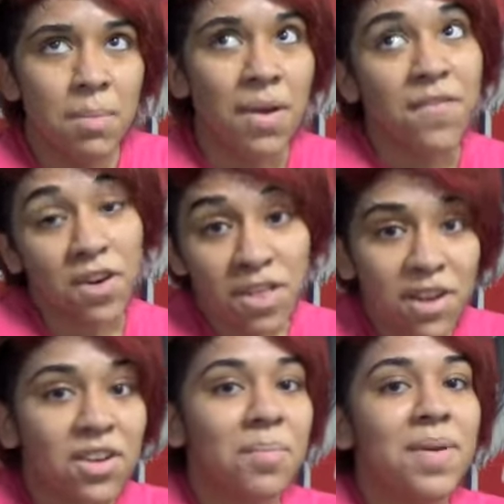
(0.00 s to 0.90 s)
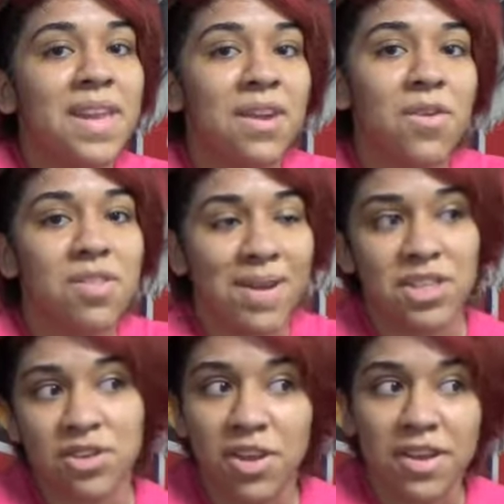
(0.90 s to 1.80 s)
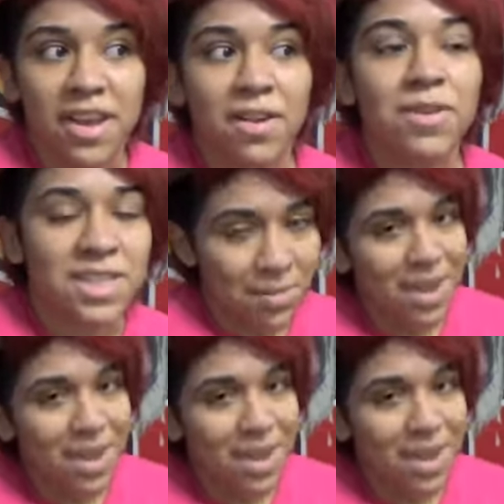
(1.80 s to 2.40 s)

My first year competing was my junior year, which I